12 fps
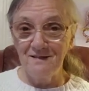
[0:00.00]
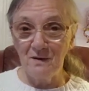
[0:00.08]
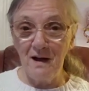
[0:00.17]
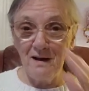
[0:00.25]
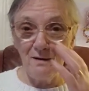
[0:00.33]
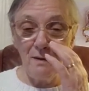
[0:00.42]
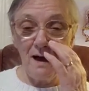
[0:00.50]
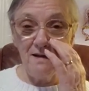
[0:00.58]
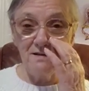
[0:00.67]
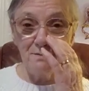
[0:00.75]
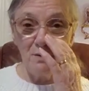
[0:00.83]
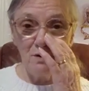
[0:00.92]
So I had to
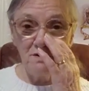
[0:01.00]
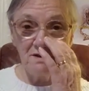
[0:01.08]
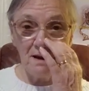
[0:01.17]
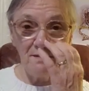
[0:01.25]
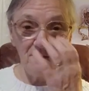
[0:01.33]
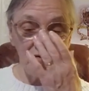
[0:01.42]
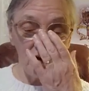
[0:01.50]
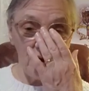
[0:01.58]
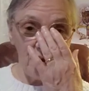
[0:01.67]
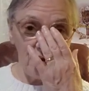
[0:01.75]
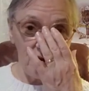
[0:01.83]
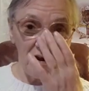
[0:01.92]
buy some more stamps
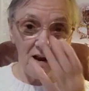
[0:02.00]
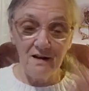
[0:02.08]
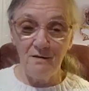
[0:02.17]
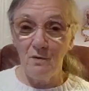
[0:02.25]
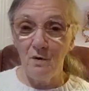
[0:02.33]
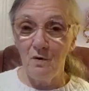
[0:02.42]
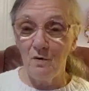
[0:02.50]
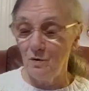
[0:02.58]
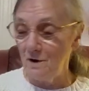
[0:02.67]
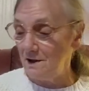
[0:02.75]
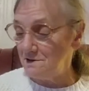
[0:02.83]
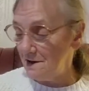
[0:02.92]
for any more
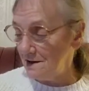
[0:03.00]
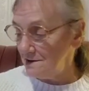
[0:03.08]
orders